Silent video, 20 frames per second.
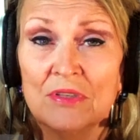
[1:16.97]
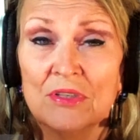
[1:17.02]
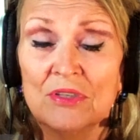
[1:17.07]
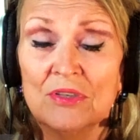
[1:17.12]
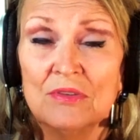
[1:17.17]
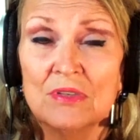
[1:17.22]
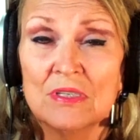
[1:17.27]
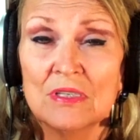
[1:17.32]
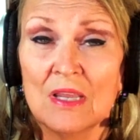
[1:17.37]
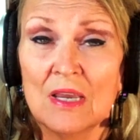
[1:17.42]
As
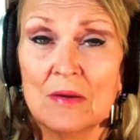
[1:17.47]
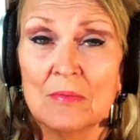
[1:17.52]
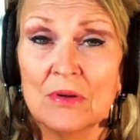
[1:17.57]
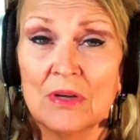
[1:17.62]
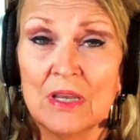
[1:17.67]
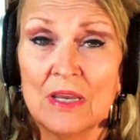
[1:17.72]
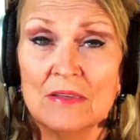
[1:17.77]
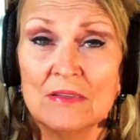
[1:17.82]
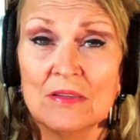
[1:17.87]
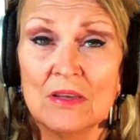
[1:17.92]
soon as Labor
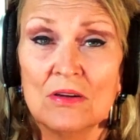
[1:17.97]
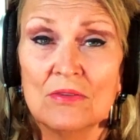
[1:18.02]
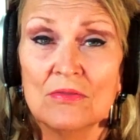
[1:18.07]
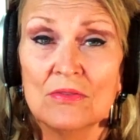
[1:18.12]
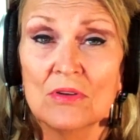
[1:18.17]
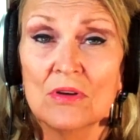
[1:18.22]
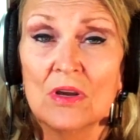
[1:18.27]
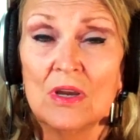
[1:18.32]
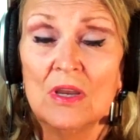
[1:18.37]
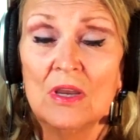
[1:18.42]
Day's
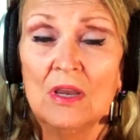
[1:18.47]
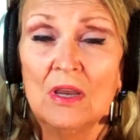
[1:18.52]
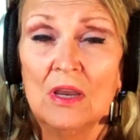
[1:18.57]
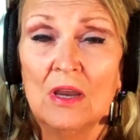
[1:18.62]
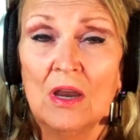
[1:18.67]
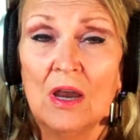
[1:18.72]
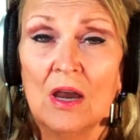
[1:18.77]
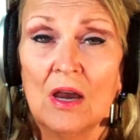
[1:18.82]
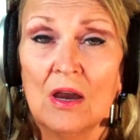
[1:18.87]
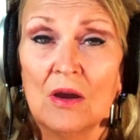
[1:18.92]
over,
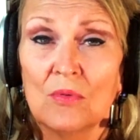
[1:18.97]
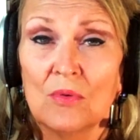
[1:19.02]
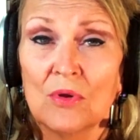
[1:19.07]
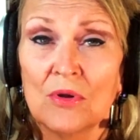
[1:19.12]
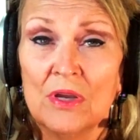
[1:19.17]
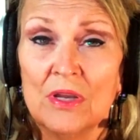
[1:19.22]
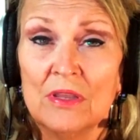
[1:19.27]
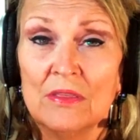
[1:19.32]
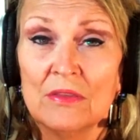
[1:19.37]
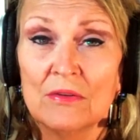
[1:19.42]
we're
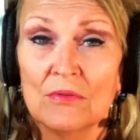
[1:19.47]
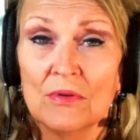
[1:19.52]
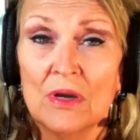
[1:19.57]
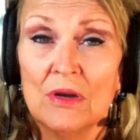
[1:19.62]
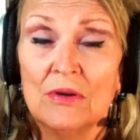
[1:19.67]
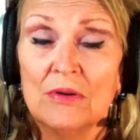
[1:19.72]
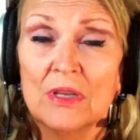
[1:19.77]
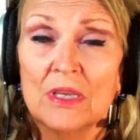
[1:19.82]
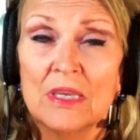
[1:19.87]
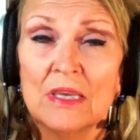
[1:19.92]
hitting the
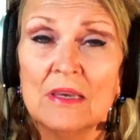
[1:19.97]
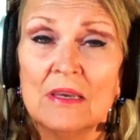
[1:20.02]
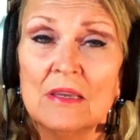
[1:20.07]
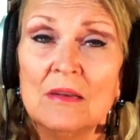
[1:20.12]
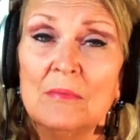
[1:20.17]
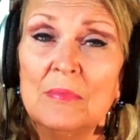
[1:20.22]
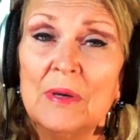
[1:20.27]
road again.